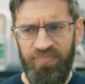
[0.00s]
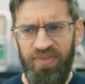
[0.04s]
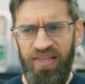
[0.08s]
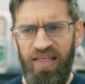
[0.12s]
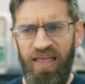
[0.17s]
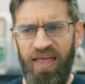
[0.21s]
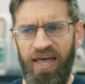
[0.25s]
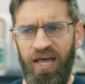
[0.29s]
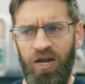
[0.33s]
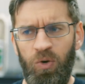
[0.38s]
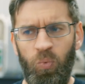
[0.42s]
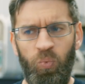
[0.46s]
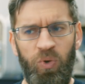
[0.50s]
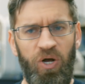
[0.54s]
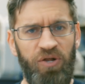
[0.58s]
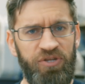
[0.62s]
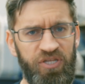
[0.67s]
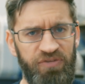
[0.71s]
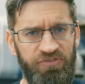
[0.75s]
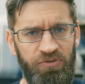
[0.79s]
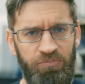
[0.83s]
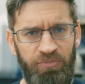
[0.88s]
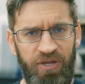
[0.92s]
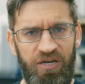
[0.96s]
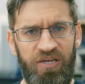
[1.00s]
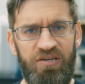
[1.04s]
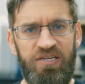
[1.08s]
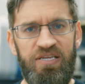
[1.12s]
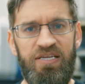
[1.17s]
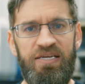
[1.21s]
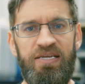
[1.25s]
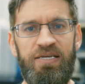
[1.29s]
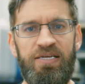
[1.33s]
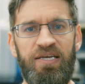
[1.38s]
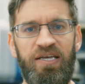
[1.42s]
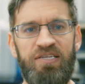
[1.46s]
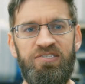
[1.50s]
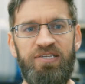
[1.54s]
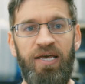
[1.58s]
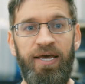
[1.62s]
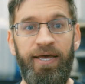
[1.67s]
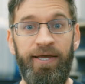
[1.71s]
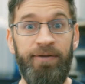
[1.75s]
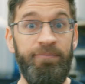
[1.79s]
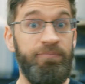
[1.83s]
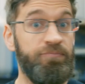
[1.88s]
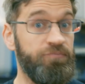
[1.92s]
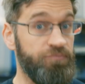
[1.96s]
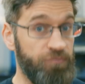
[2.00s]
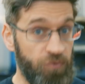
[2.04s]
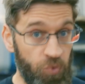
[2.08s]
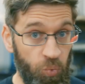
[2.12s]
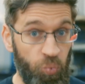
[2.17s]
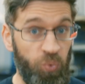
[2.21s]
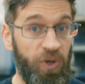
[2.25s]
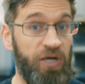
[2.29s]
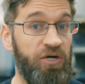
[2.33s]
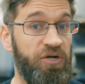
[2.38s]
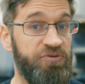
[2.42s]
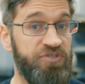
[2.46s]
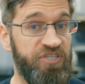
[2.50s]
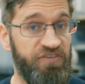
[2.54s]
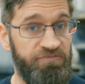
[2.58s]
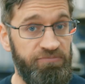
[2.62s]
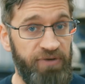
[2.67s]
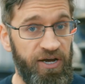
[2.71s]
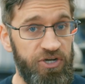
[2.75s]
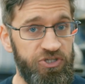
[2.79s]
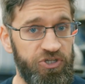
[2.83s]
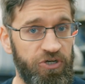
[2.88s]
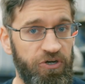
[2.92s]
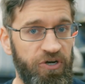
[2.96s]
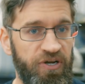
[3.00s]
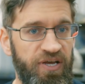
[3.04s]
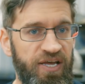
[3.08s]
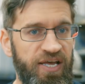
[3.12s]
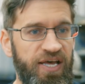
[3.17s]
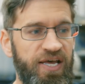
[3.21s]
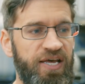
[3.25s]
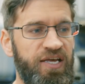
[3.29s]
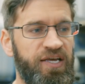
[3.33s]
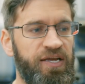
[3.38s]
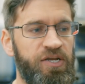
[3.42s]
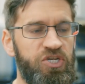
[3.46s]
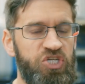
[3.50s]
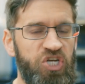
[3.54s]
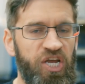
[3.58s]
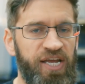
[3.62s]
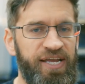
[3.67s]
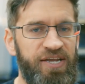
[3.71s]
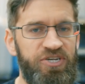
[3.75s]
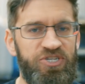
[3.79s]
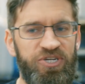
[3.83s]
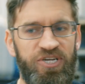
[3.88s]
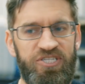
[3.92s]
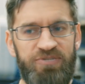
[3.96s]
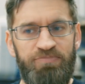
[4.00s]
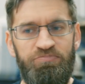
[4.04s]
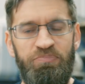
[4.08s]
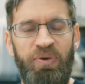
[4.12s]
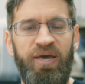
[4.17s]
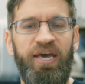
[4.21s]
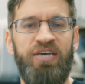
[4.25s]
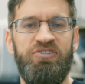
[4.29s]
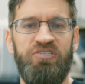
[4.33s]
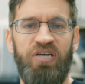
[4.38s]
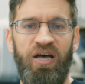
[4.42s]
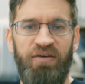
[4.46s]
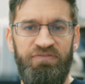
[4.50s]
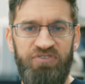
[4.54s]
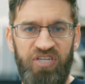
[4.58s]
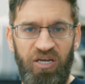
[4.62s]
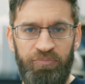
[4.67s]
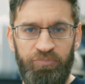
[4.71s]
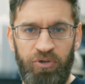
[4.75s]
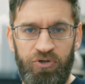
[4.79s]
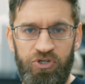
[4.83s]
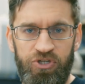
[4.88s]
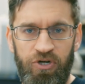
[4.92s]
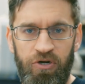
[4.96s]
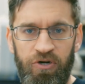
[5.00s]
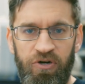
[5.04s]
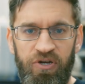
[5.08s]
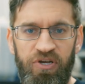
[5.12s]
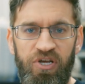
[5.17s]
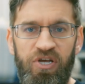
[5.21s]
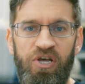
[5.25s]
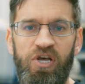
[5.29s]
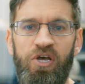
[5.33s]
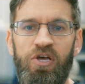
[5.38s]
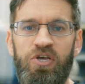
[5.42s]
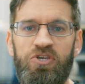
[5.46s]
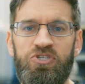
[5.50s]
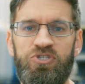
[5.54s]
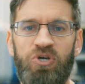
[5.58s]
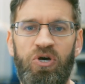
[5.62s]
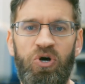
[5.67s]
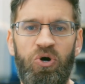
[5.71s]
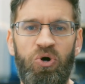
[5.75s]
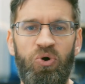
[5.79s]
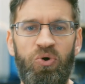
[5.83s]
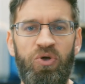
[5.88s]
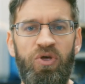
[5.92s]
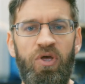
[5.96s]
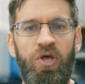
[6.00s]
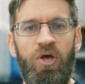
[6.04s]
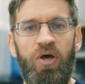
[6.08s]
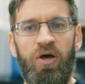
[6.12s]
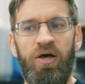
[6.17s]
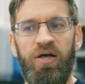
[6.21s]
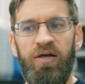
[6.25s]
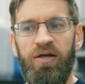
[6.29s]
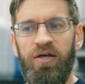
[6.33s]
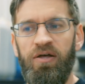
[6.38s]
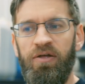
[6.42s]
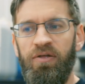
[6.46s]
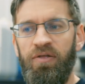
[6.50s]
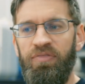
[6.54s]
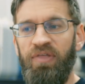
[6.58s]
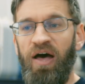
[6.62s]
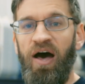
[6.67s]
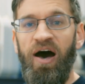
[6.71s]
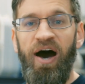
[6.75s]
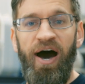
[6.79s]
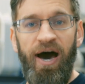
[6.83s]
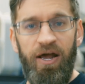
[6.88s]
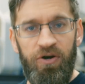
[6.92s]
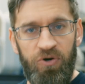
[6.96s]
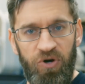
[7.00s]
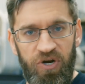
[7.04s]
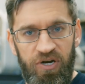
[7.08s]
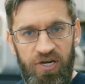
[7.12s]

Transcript: And relative humidity is a relative measure. It changes based off temperature. So the hotter